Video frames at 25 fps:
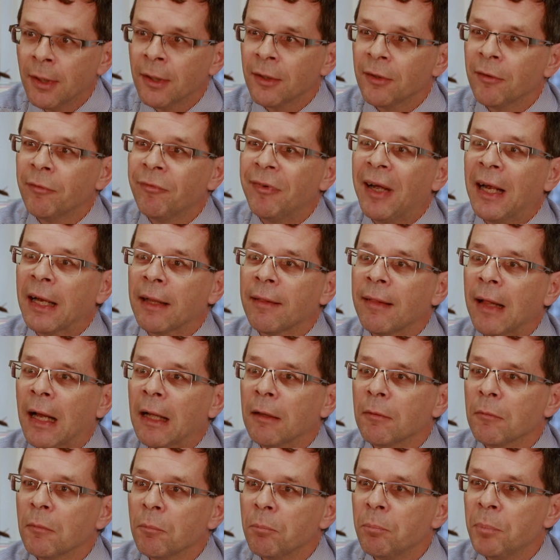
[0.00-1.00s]
the fact
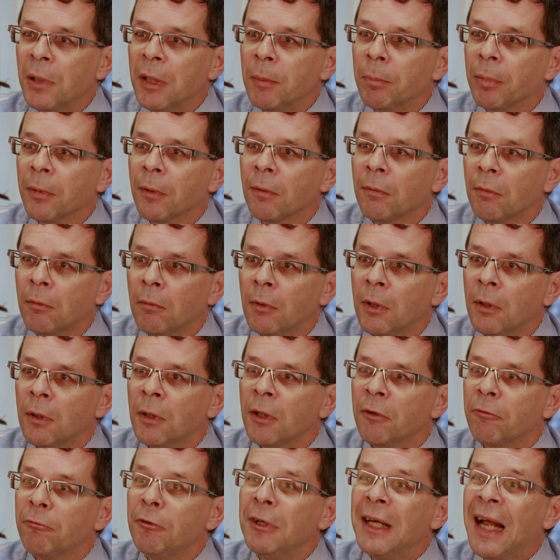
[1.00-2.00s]
that people
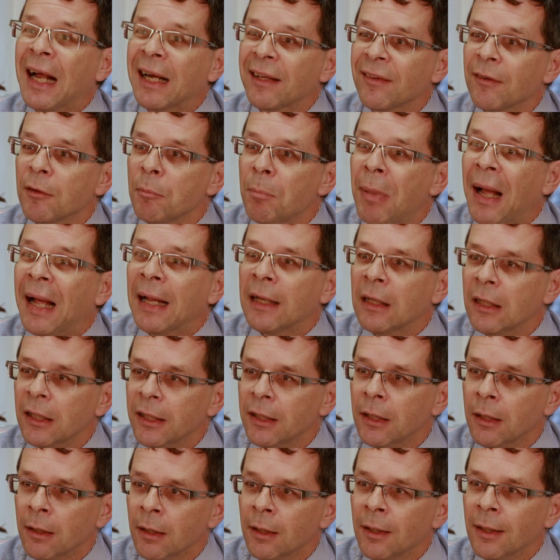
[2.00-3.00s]
reacted
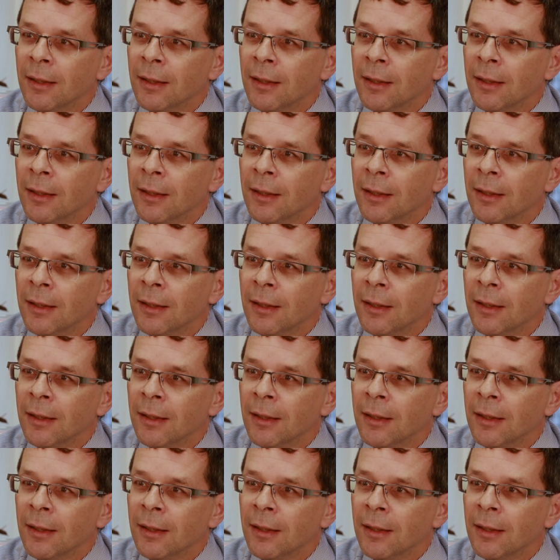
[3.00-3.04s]
badly